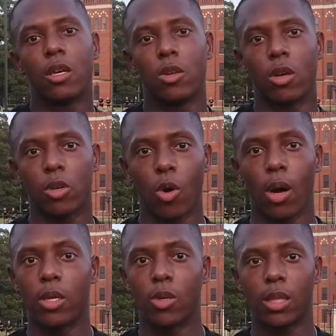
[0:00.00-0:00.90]
You
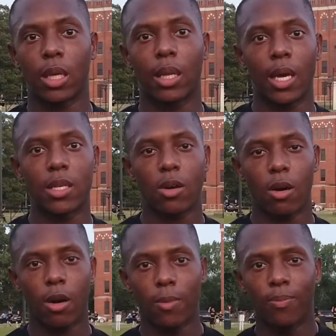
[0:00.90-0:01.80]
go ahead and you hit the lanes
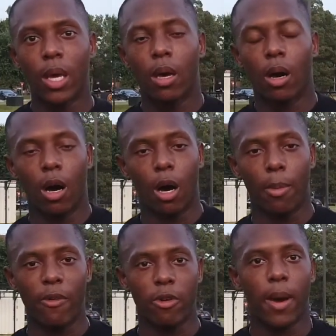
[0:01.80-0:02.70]
hard.
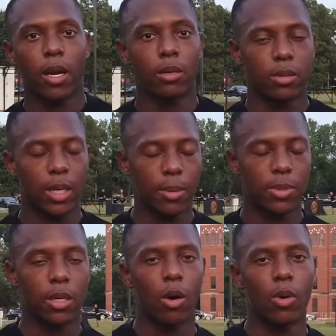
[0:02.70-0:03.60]
Everybody on your
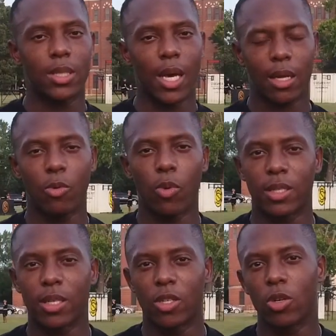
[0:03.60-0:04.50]
team should know exactly
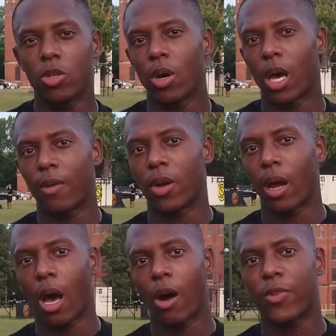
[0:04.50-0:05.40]
what to do. You'll have
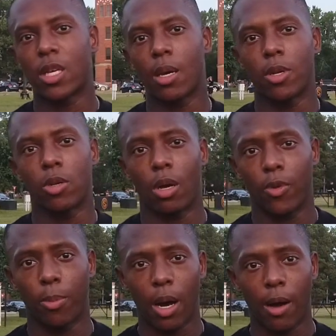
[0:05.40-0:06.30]
your alpha team and you'll
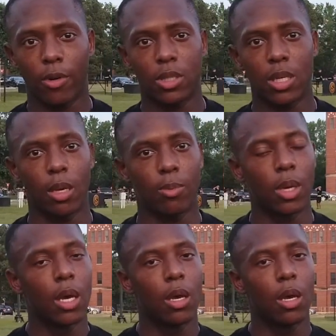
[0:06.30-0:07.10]
have your bravo team.